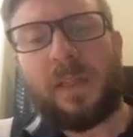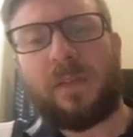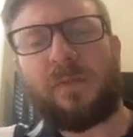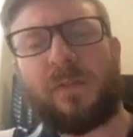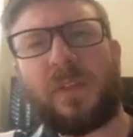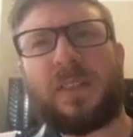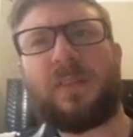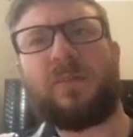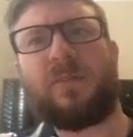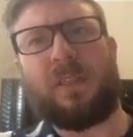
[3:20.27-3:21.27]
the first thing
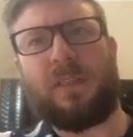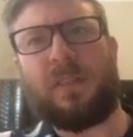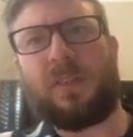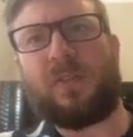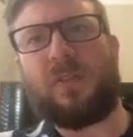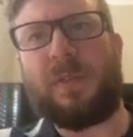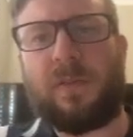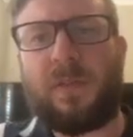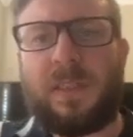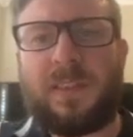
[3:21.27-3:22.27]
you just saw me do
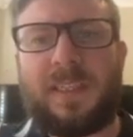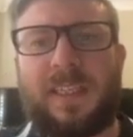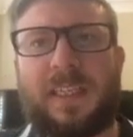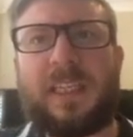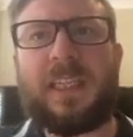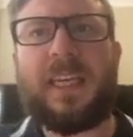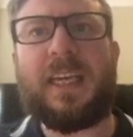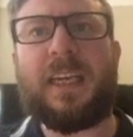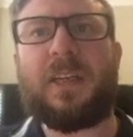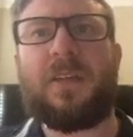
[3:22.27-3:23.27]
it, is to clear.